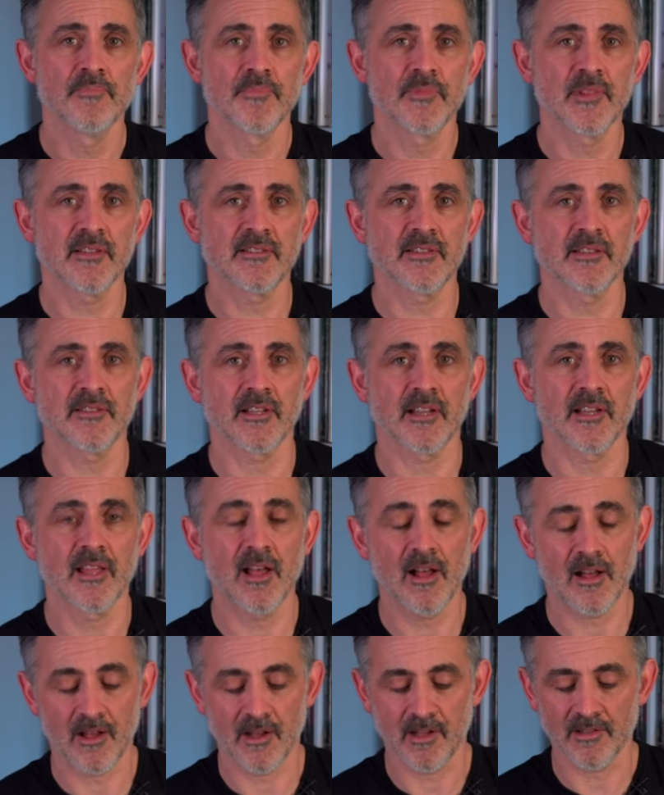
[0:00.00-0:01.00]
This is a
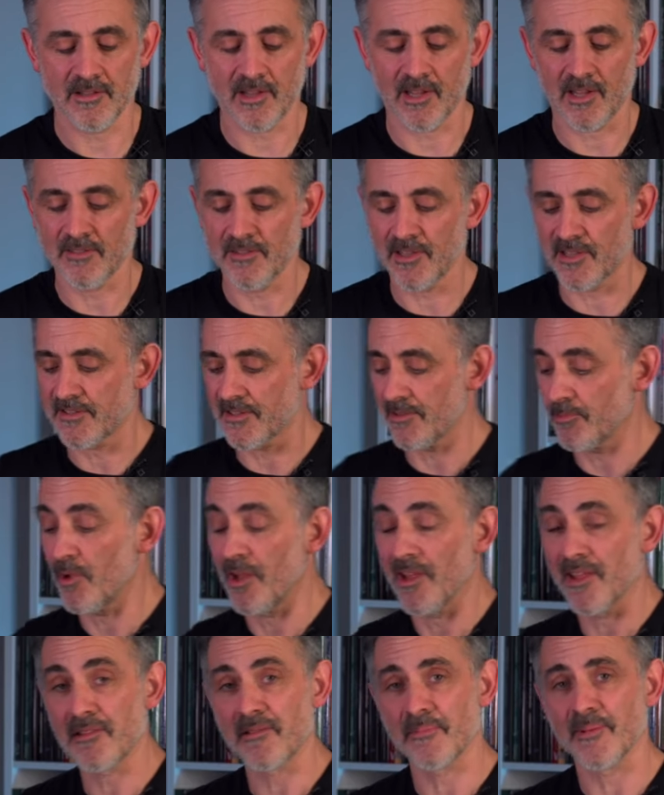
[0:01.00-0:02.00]
card, and this is,
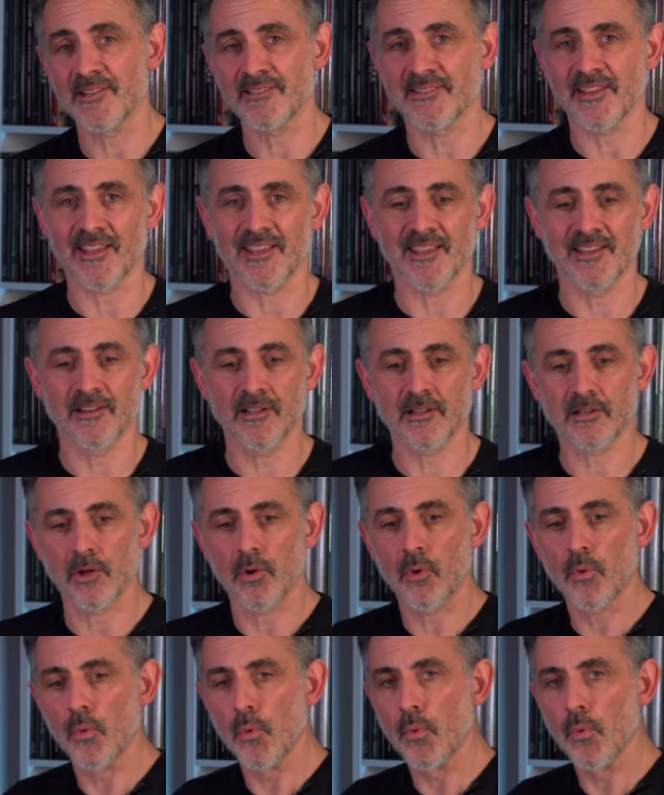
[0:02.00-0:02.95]
well, it is a bit techy. Look up.